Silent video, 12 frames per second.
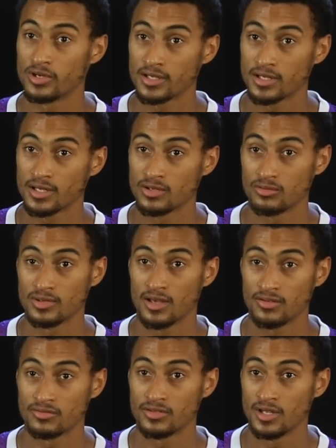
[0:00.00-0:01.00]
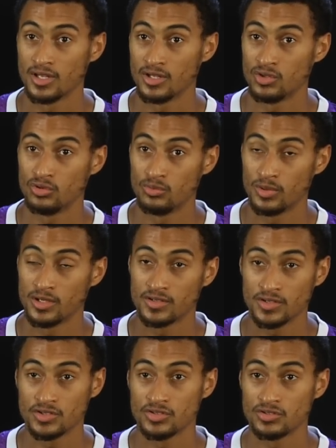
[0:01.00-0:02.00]
quick, and we have to pay
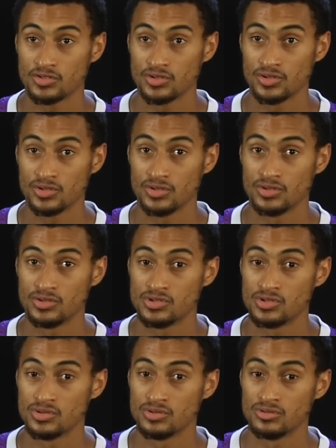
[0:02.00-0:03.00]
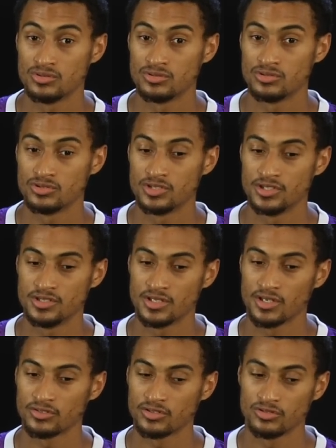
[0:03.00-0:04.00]
attention to, to, to
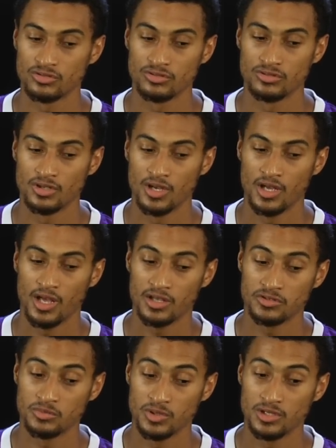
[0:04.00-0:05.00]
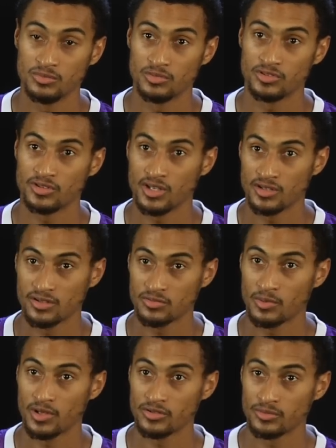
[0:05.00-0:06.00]
details and do as many mistakes as
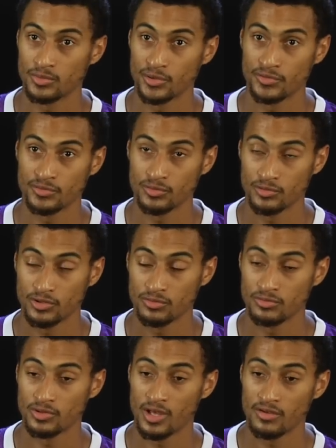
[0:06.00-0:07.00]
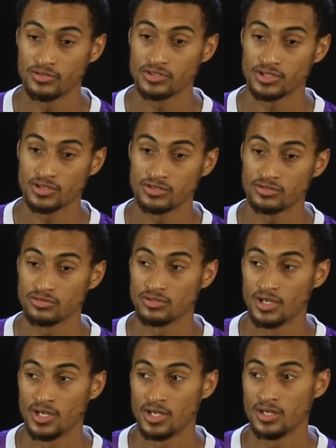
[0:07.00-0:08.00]
possible if we want to have a chance to
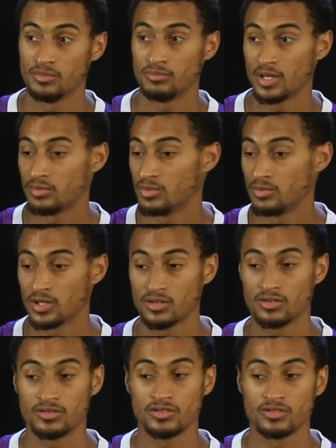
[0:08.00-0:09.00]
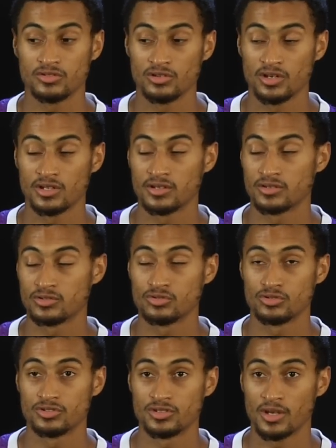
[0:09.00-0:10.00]
maybe make it to, to, that,
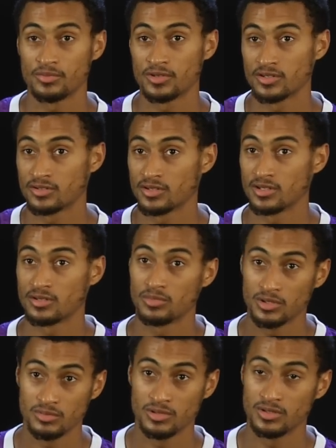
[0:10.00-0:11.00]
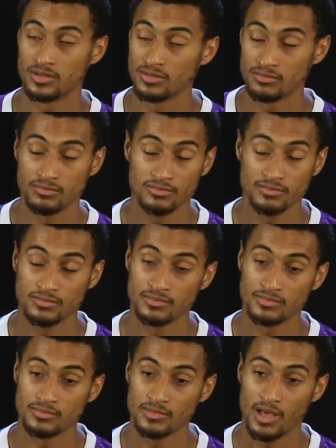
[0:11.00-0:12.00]
to the top 16 and maybe
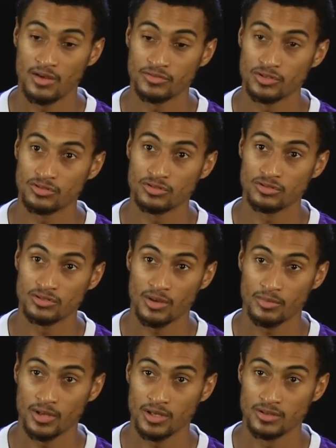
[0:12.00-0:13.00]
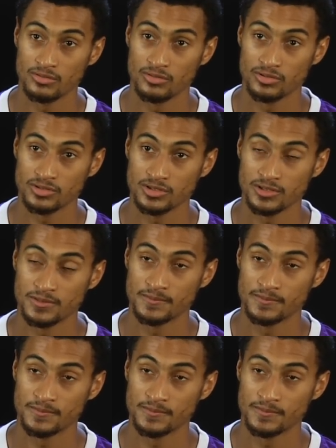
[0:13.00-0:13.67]
after to the top eight, we'll see.